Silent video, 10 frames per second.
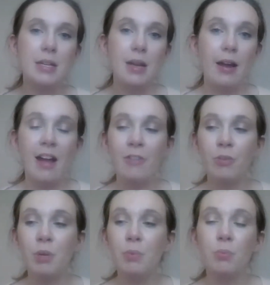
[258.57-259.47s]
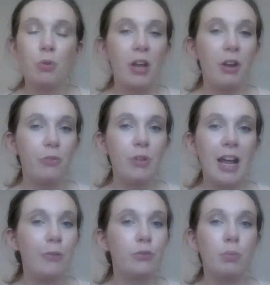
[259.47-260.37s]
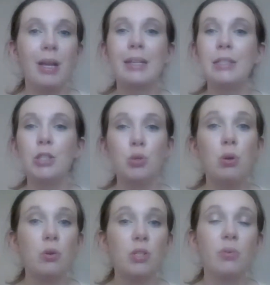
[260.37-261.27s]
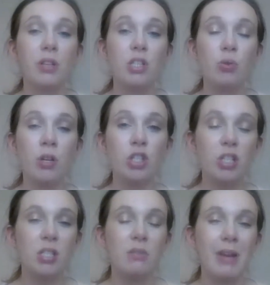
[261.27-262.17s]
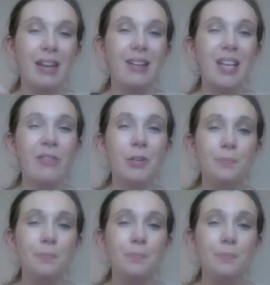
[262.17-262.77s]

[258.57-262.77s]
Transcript: I have to be a bit more careful. I have to apply at least 2 coats with this one just to make it even.